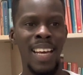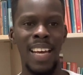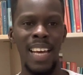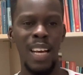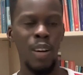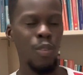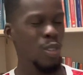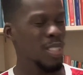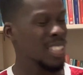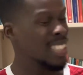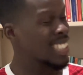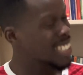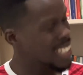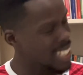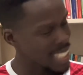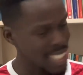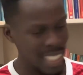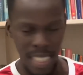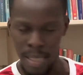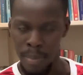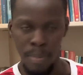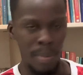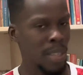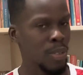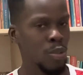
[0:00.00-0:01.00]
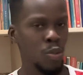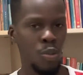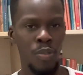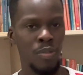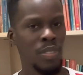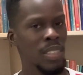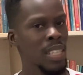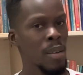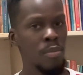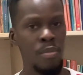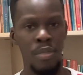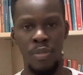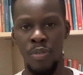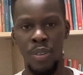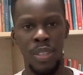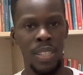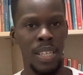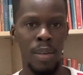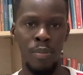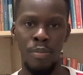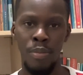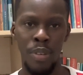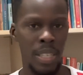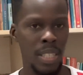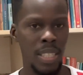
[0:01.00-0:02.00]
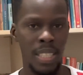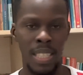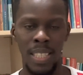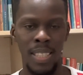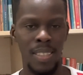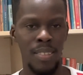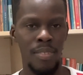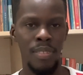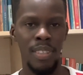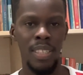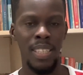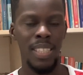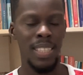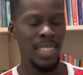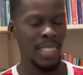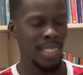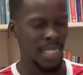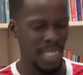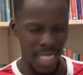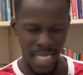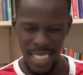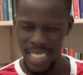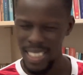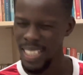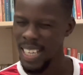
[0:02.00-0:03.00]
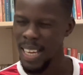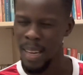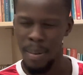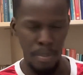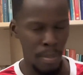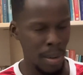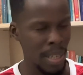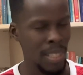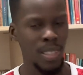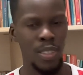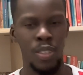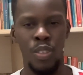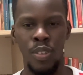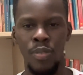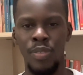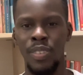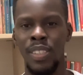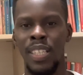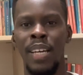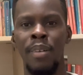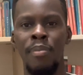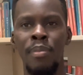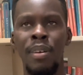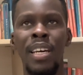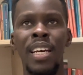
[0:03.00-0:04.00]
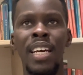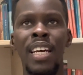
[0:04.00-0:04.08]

It was just a matter of time before that boy settled. Just a matter of time.